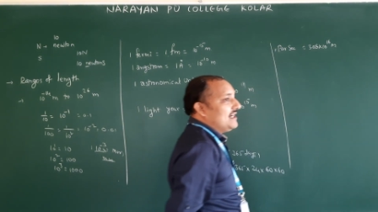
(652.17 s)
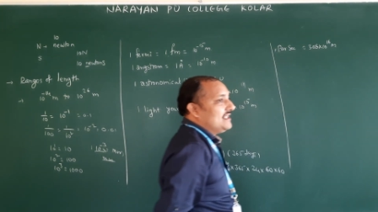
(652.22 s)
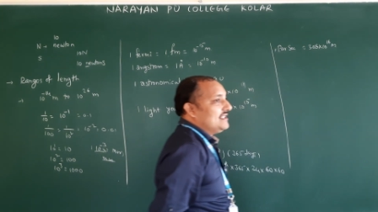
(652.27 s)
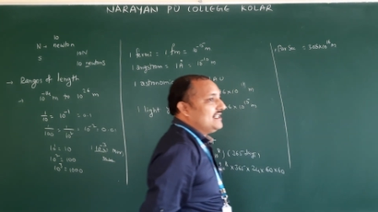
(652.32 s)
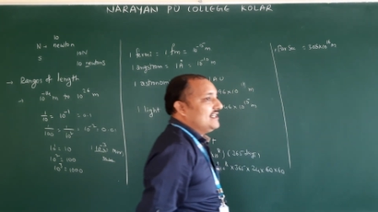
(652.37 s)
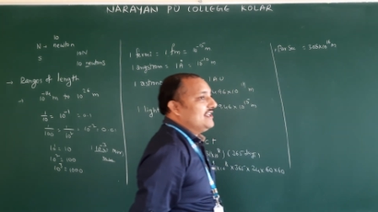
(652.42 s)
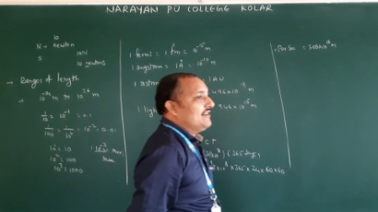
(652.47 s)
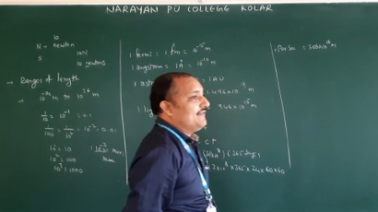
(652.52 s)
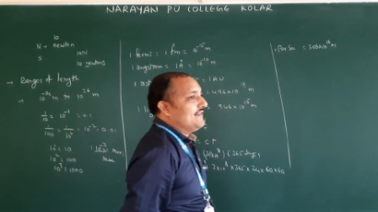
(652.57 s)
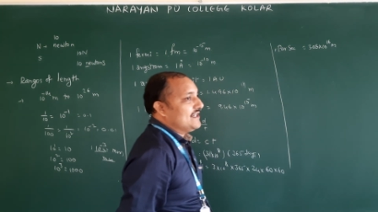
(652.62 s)
is
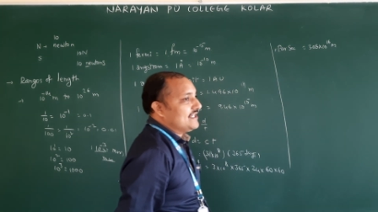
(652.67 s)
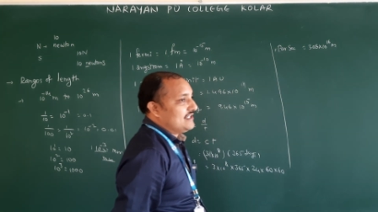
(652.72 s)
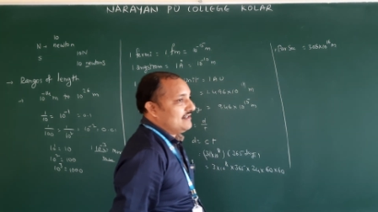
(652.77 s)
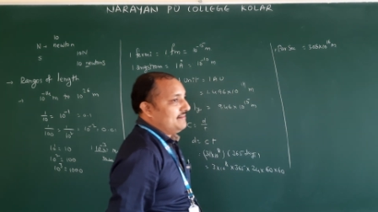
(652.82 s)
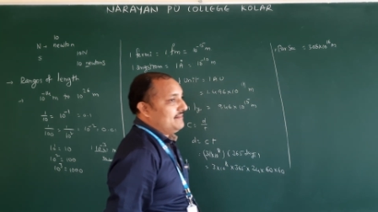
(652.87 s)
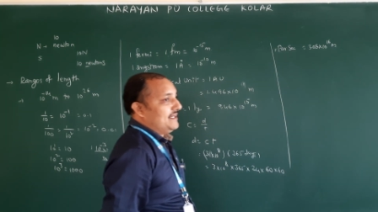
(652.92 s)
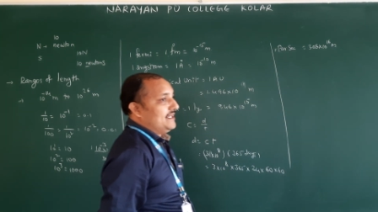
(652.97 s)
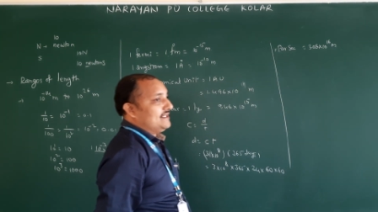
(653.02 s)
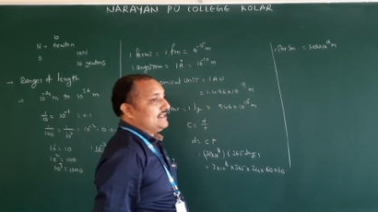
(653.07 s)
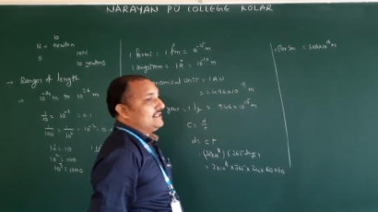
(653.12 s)
the
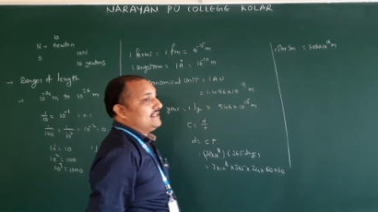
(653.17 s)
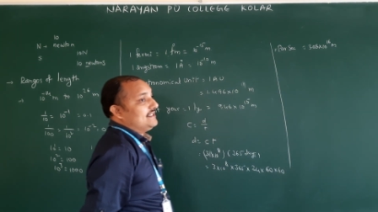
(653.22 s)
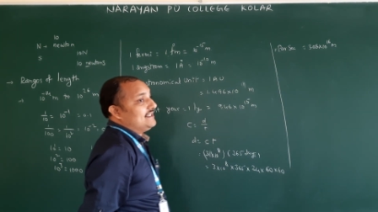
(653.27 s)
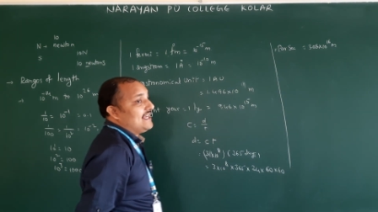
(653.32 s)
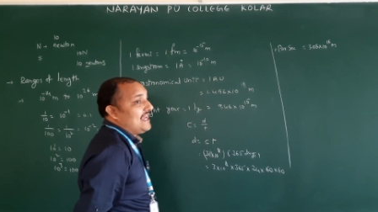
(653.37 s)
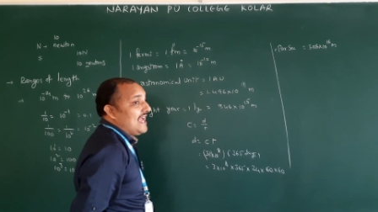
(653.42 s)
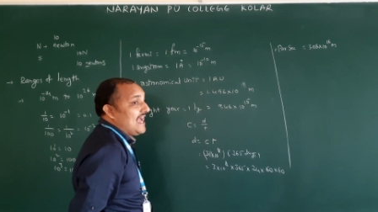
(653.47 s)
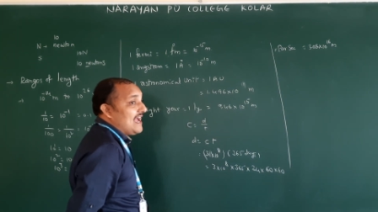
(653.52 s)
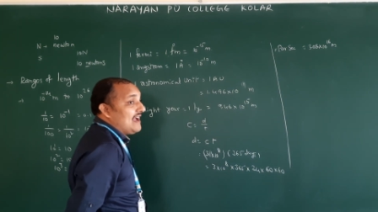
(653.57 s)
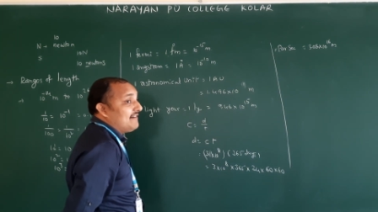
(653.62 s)
definition means?
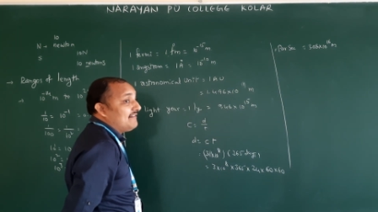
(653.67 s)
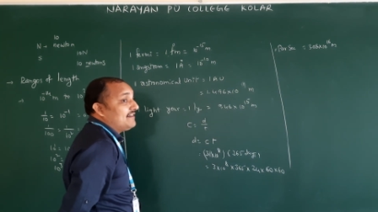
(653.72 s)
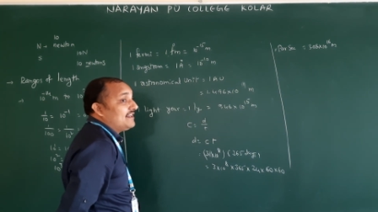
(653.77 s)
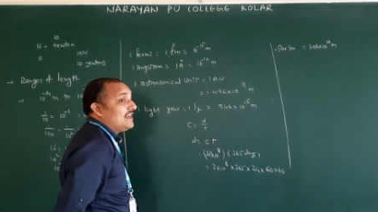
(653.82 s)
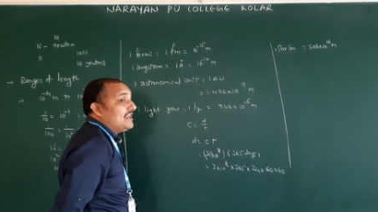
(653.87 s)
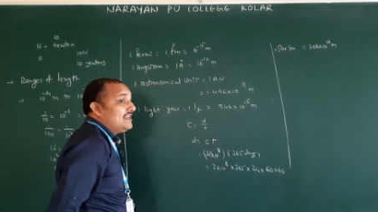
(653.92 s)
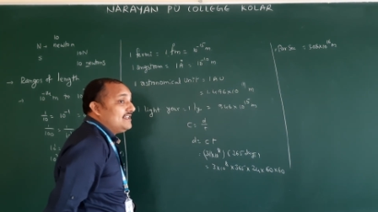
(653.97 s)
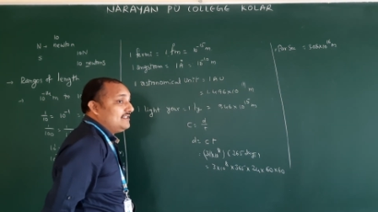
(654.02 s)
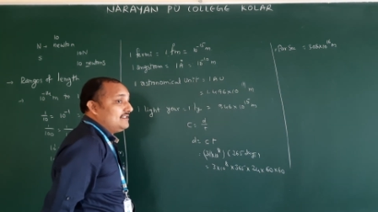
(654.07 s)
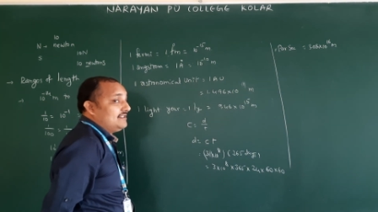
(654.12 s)
The
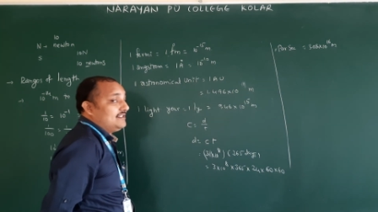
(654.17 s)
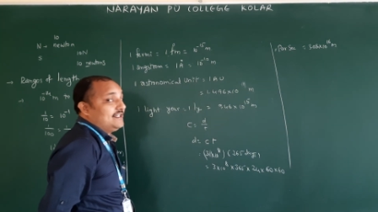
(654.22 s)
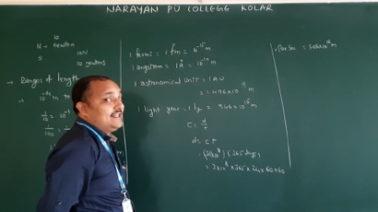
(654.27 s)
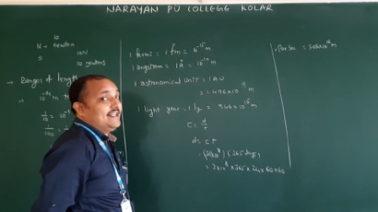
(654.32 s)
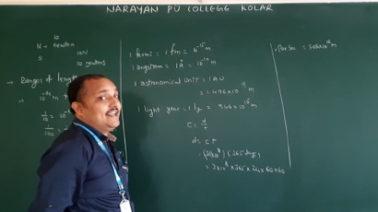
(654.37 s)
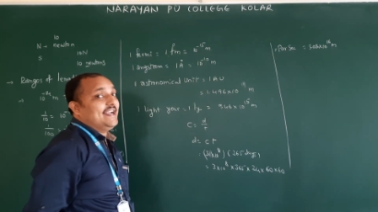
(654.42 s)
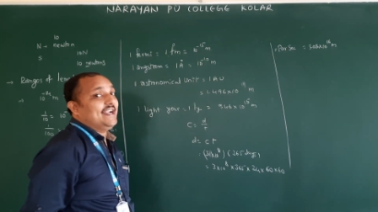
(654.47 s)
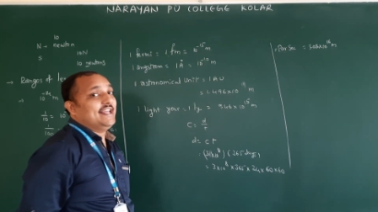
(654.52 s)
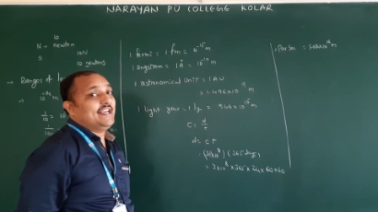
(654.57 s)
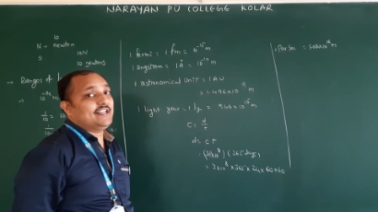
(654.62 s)

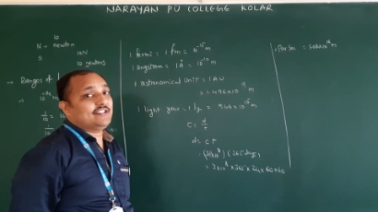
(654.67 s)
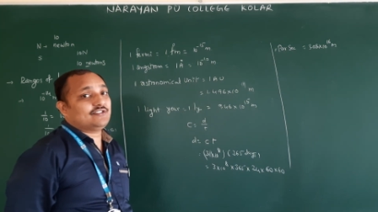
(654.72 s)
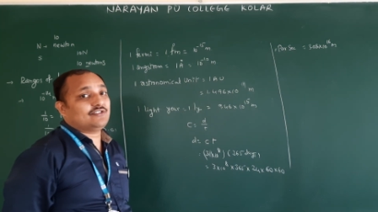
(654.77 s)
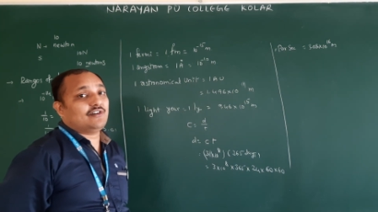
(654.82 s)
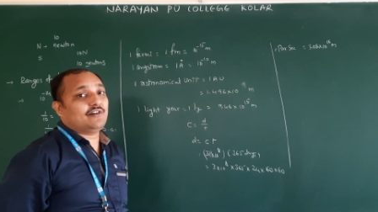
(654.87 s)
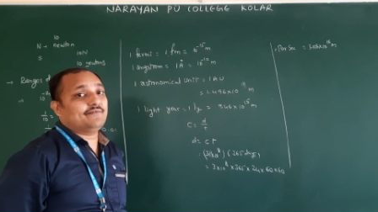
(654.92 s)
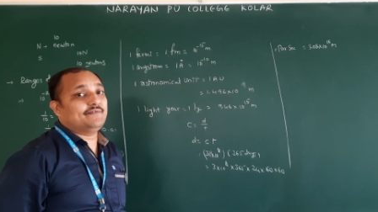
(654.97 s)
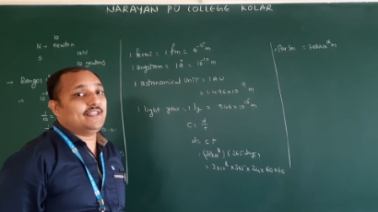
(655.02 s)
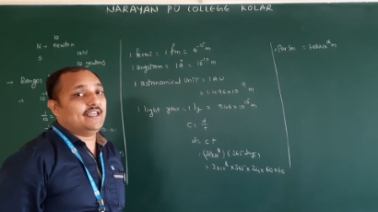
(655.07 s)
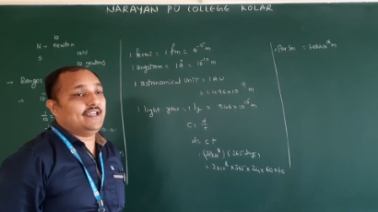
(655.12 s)
average radius
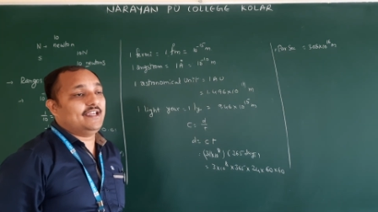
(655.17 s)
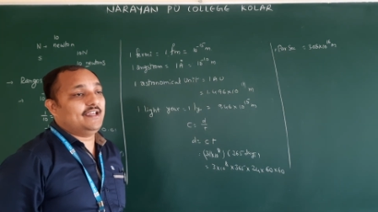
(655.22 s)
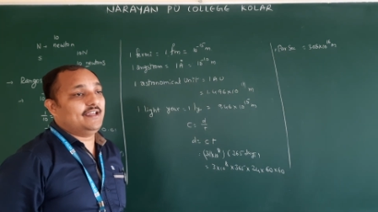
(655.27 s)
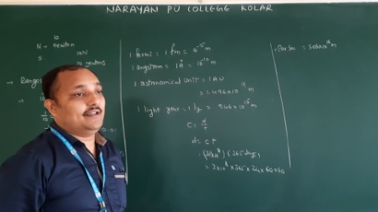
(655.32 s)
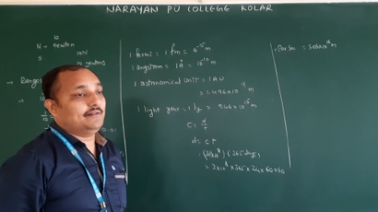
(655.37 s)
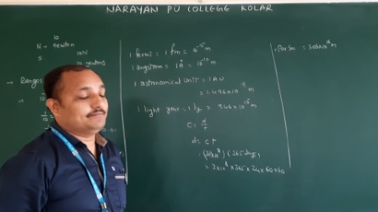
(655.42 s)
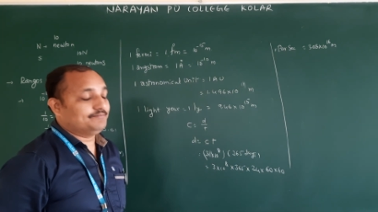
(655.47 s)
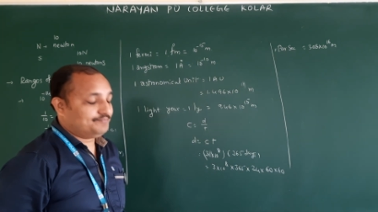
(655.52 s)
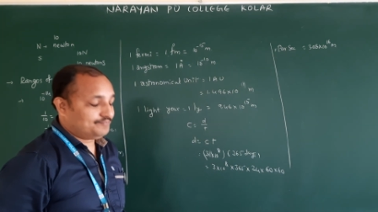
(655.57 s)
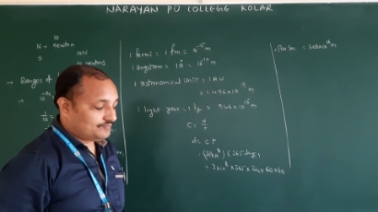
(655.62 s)
of
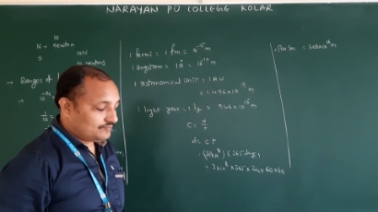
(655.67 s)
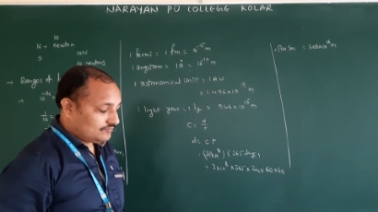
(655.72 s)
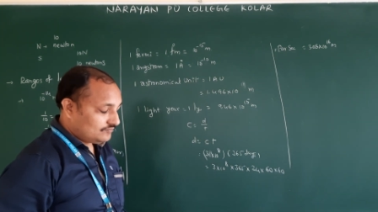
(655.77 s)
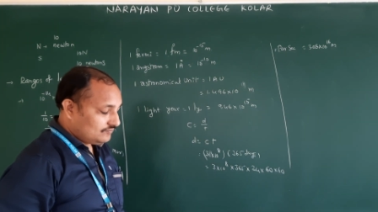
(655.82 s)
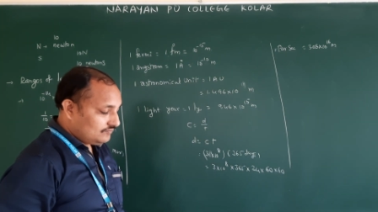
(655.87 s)
the